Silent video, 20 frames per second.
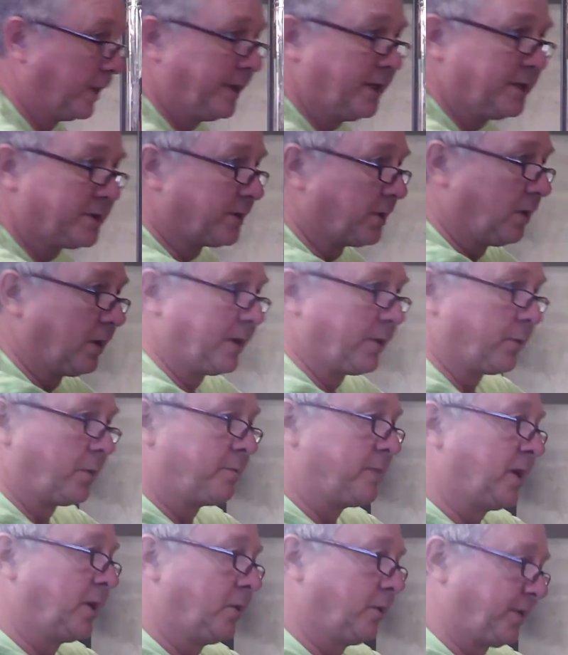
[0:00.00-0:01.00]
these are all on
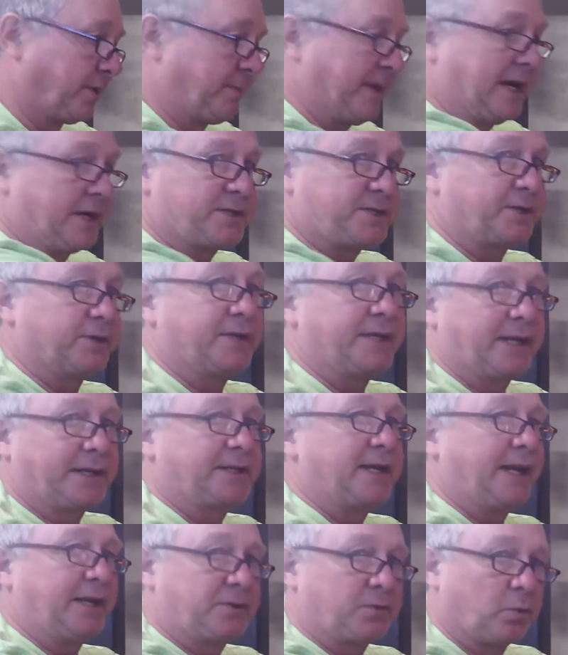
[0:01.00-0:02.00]
remote, the master
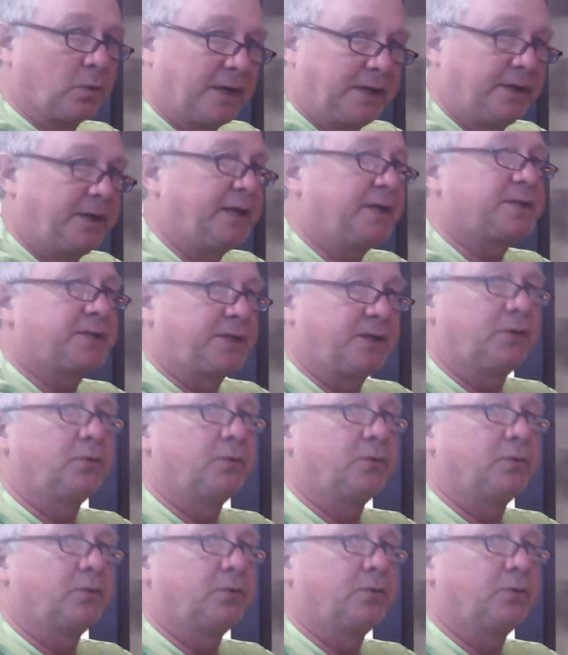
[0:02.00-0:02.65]
dictates what these two